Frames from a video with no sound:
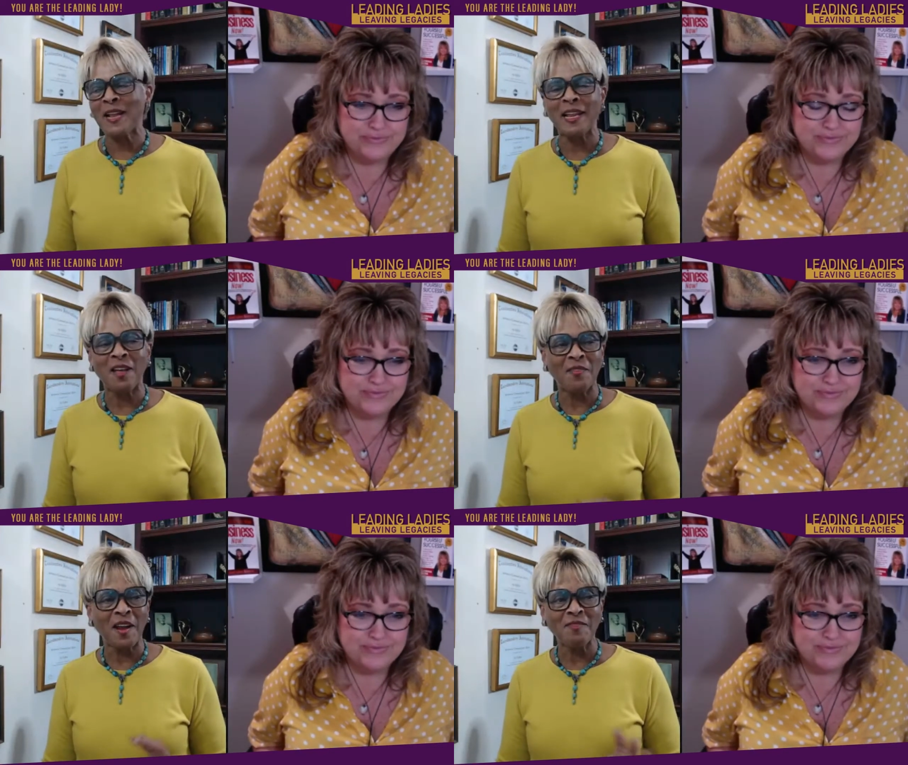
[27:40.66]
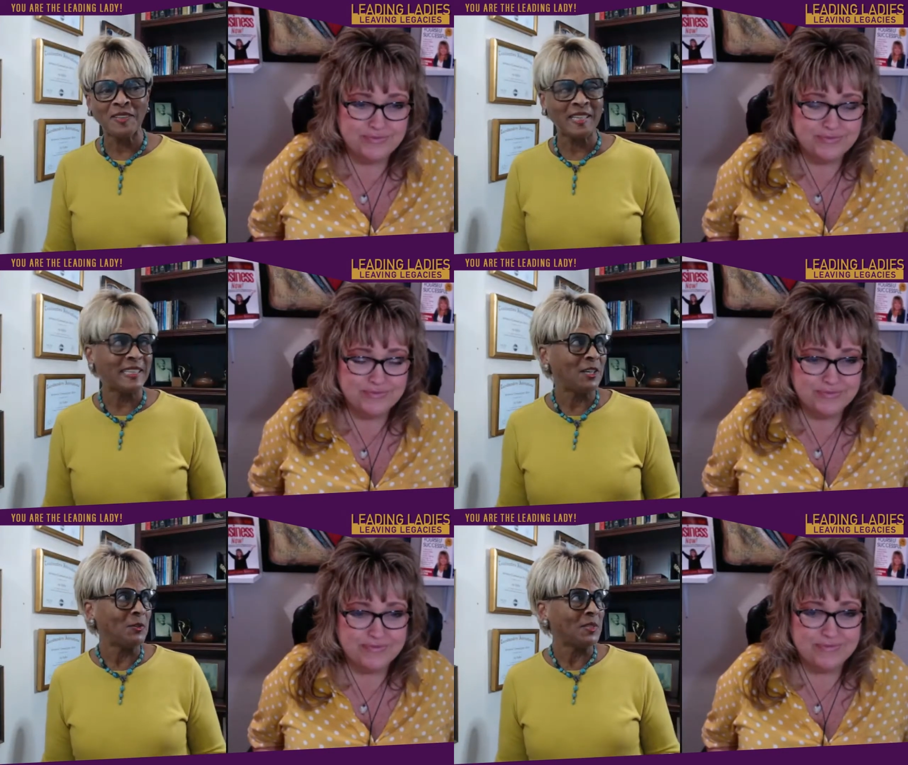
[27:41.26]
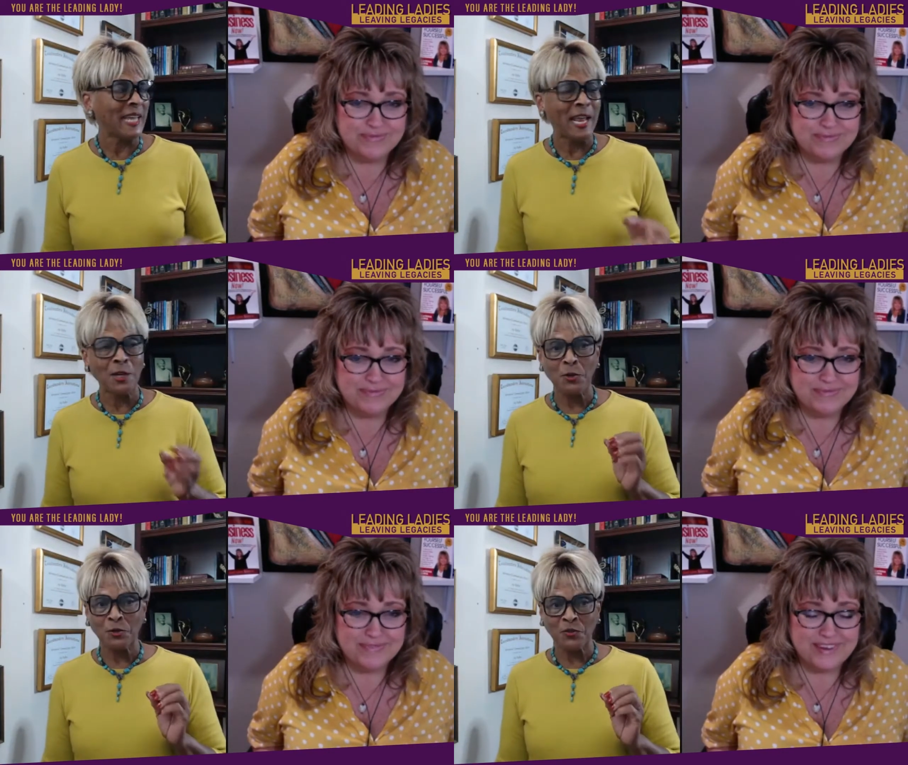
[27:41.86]
Speaker 1: and I love everything that you said,
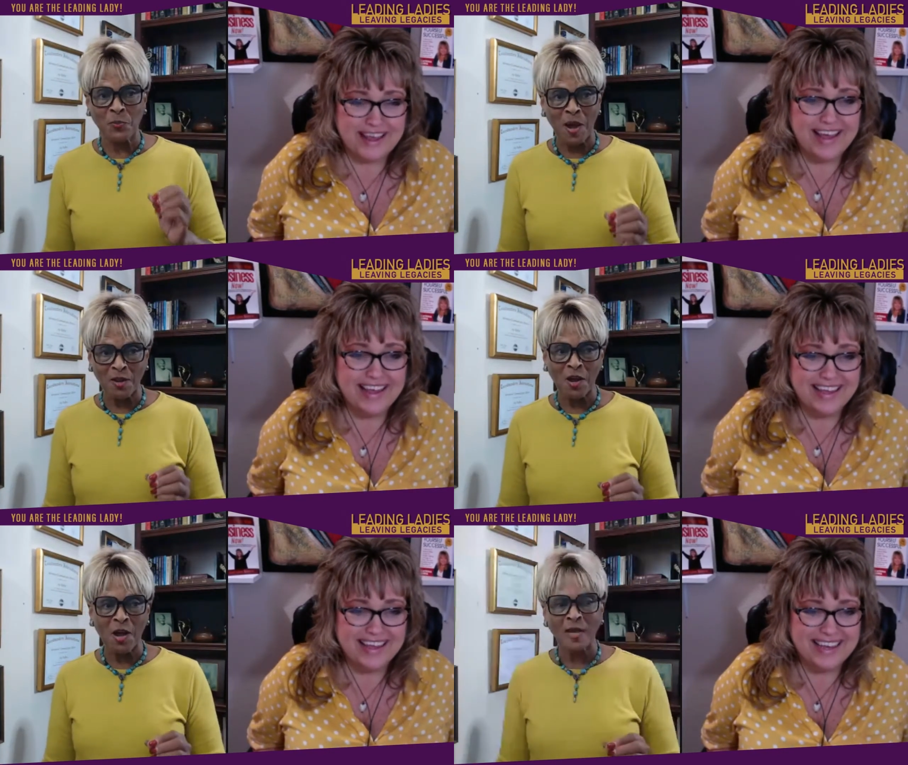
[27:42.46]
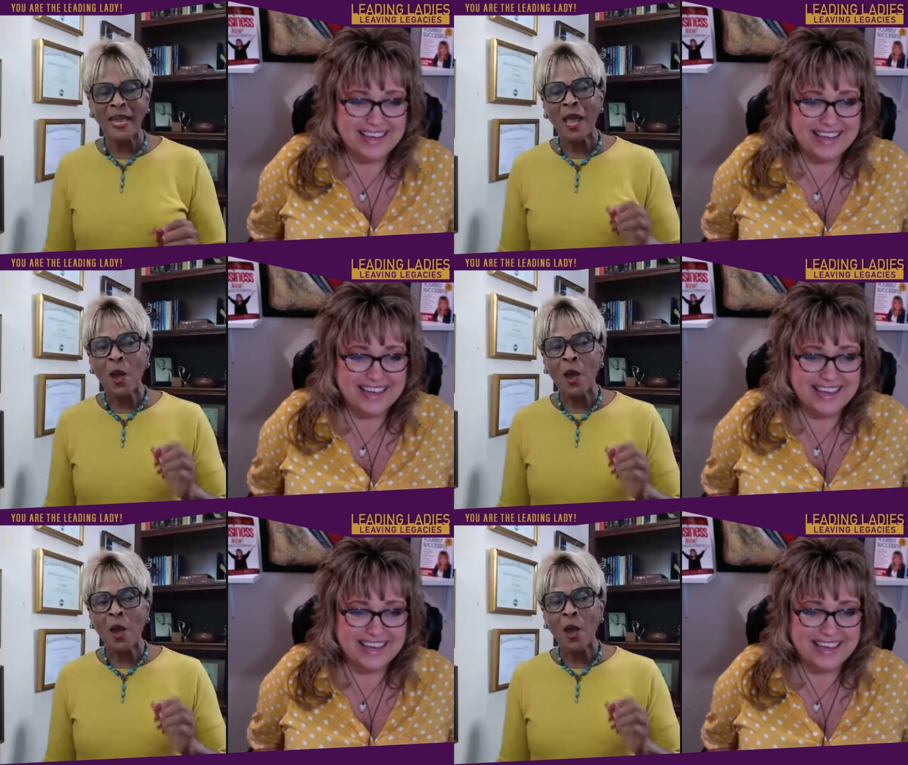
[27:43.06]
and you're spot on.